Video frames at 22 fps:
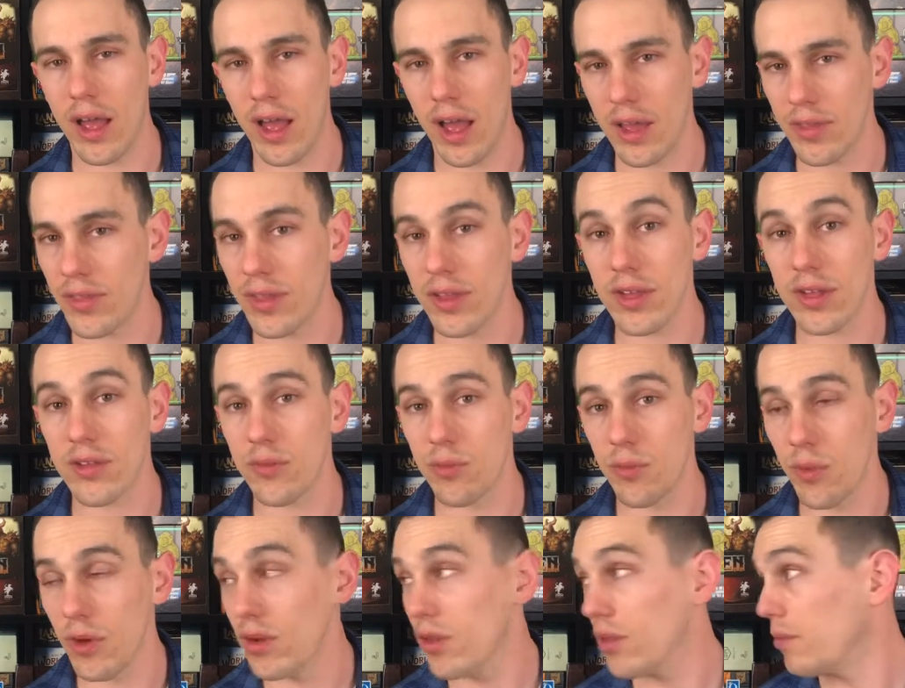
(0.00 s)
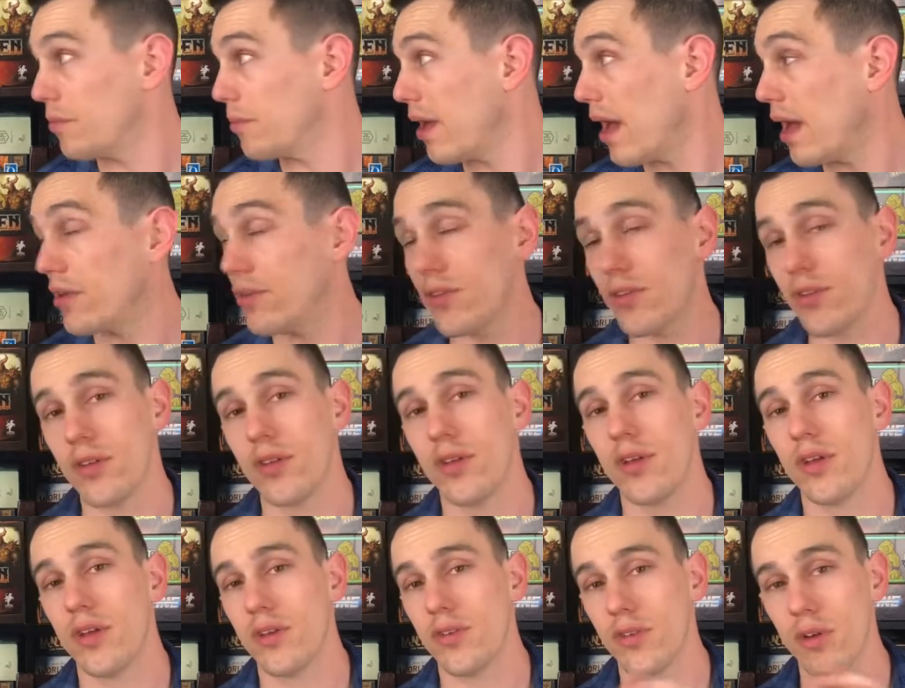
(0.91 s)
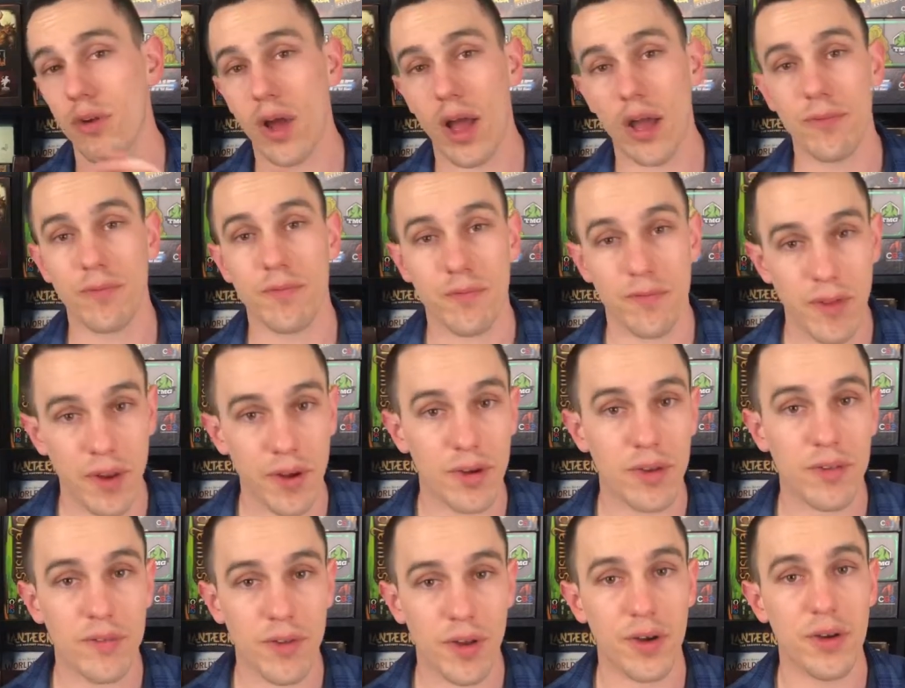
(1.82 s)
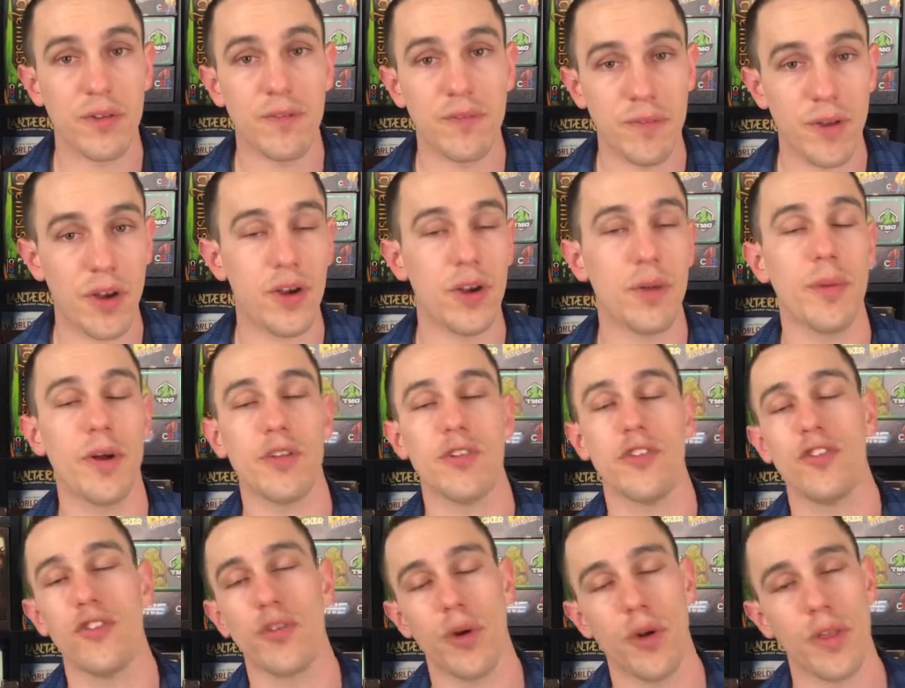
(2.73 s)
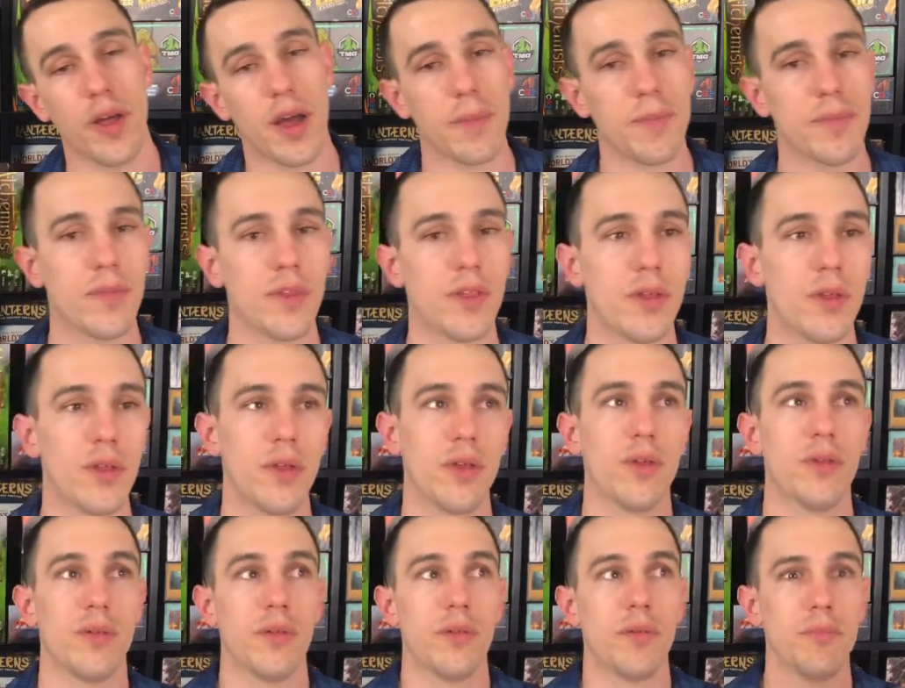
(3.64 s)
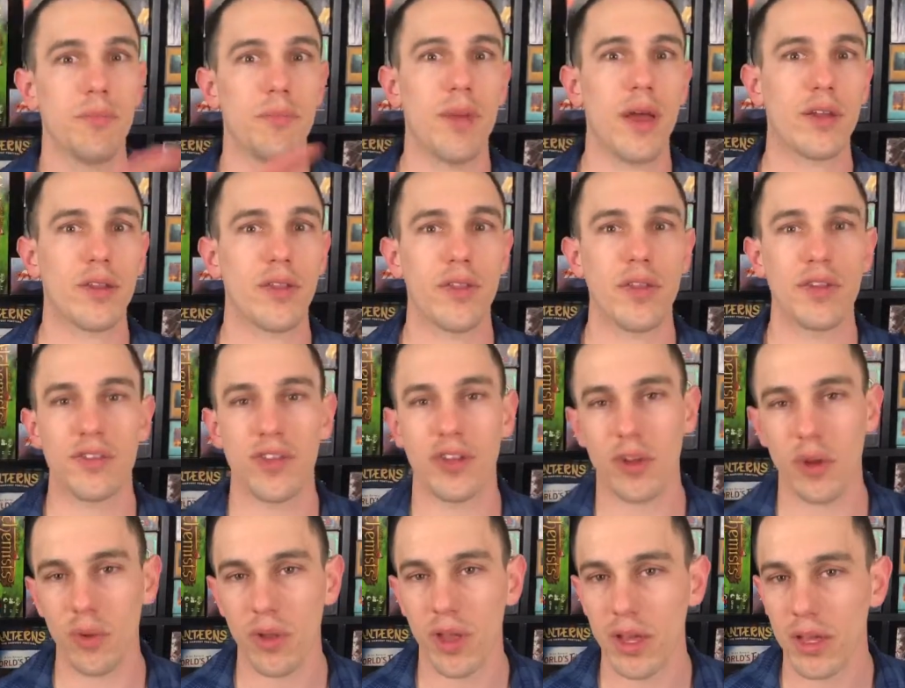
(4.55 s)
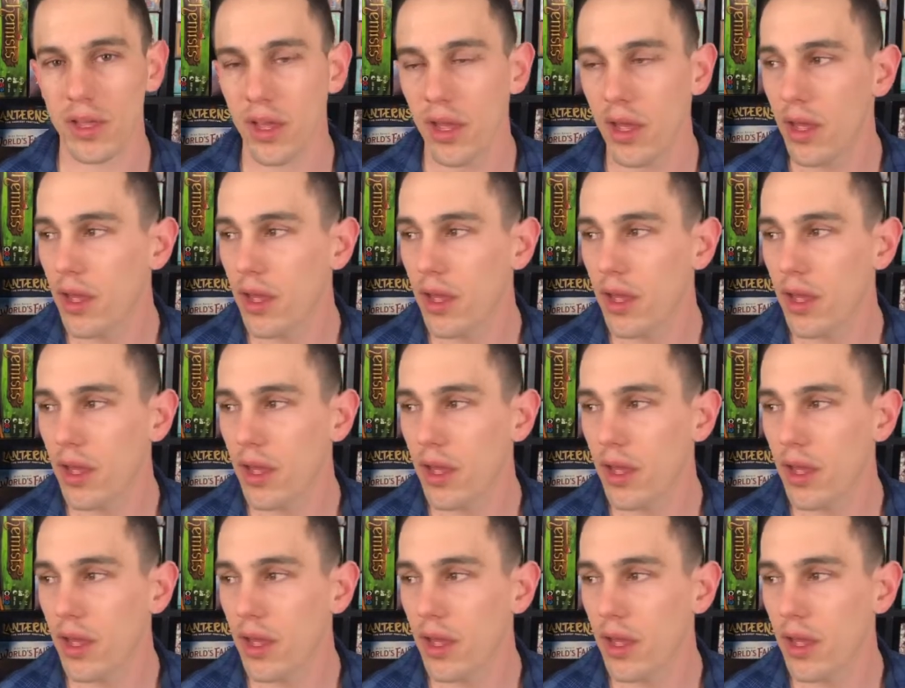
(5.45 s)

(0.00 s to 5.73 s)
I think it's one of the best. So I very, very, very much enjoy that. Back to things I don't like.